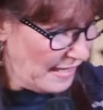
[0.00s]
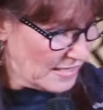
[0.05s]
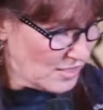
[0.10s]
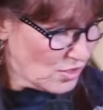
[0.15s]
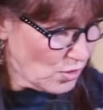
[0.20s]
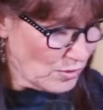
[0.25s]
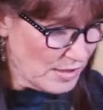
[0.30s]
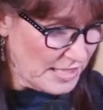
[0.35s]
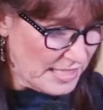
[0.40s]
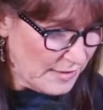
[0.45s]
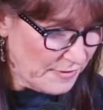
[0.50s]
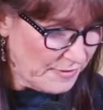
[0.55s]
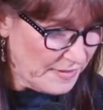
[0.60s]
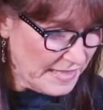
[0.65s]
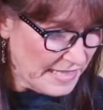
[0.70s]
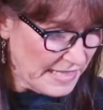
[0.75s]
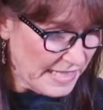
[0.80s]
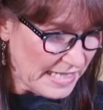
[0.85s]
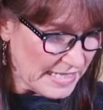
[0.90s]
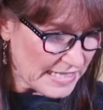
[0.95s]
So
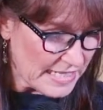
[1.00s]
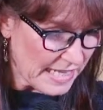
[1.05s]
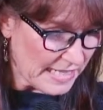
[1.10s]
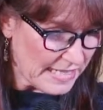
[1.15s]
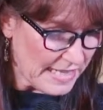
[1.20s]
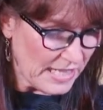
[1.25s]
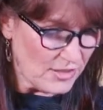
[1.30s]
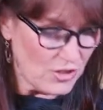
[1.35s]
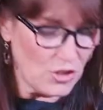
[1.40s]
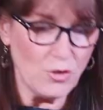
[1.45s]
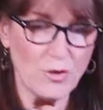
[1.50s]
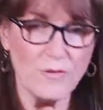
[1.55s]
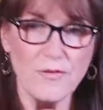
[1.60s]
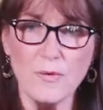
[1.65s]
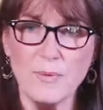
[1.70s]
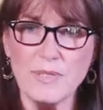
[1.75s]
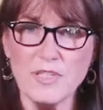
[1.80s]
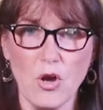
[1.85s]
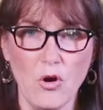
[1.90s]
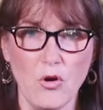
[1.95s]
different things like that, you know, if
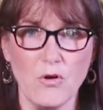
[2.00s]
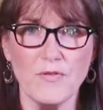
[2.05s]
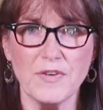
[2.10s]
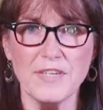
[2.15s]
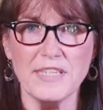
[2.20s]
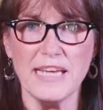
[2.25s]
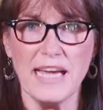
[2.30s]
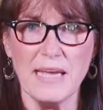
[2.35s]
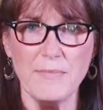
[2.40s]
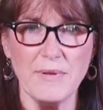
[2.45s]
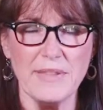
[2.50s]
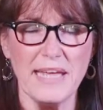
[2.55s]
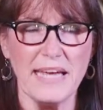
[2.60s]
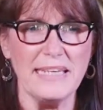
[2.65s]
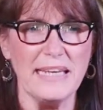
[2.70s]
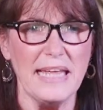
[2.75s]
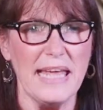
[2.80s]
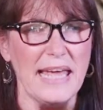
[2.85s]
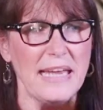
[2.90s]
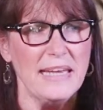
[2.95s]
there was overtime or that.